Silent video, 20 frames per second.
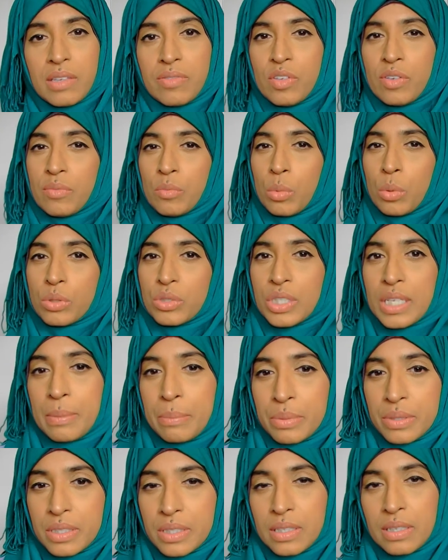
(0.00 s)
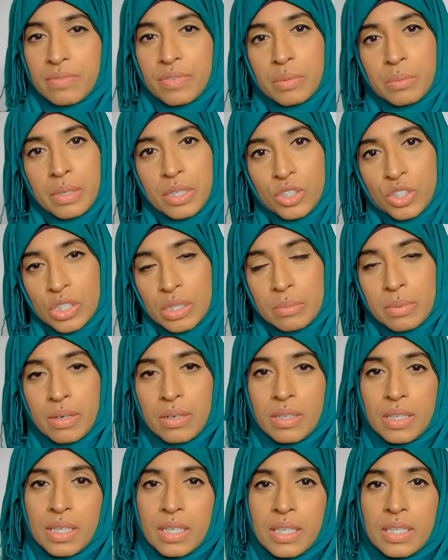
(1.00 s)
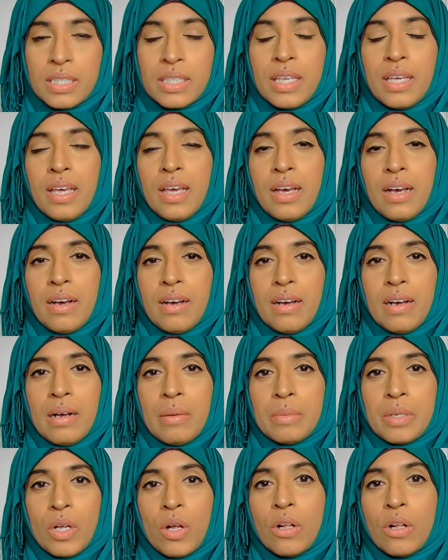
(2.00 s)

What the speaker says: give you more tips and information about it. And